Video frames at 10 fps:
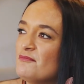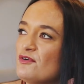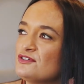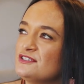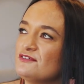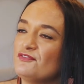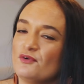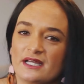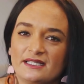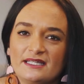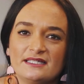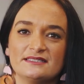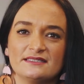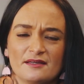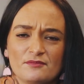Master for at
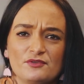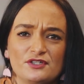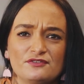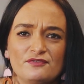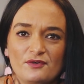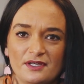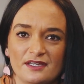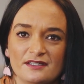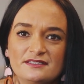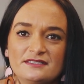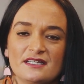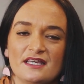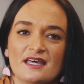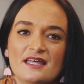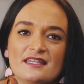least 3 to 4 years.
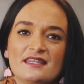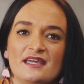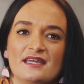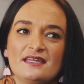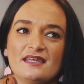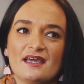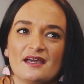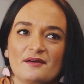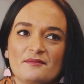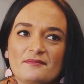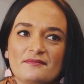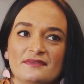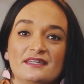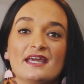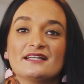Then
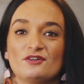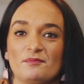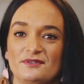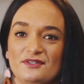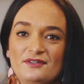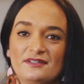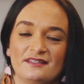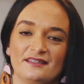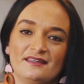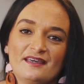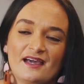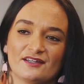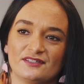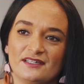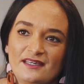the next opportunity
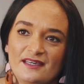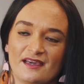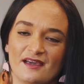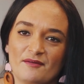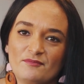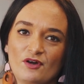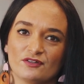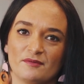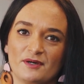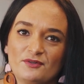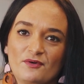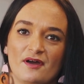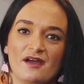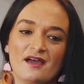actually knocked on my door.